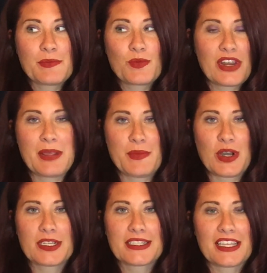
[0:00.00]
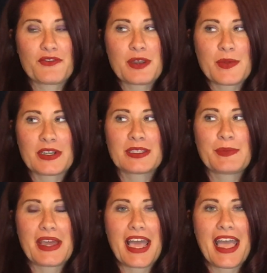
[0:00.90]
reading books. I love reading books,
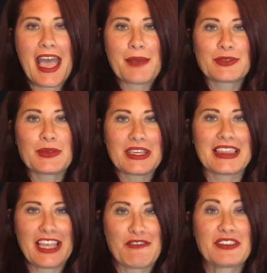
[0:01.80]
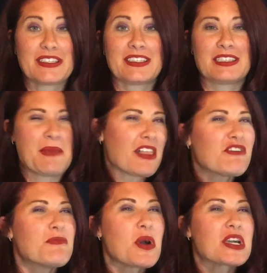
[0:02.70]
but I absolutely love the smell
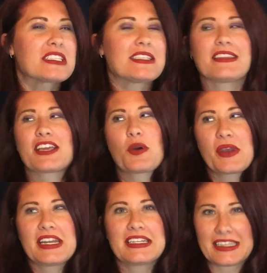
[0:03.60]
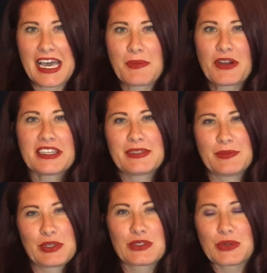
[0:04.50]
of books and like going into libraries and
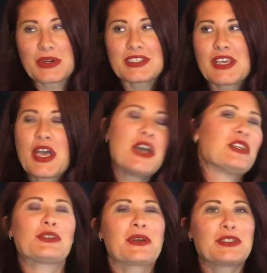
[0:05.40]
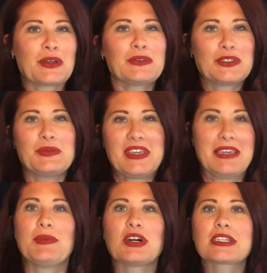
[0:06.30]
bookstores. So I don't do
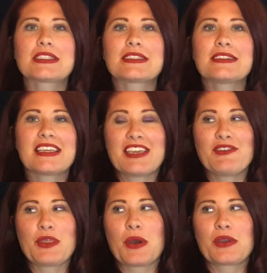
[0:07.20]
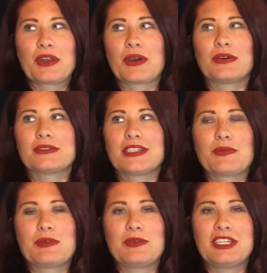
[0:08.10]
ebooks, even though, you know, it
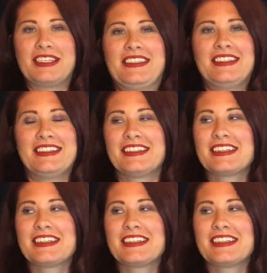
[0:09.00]
would just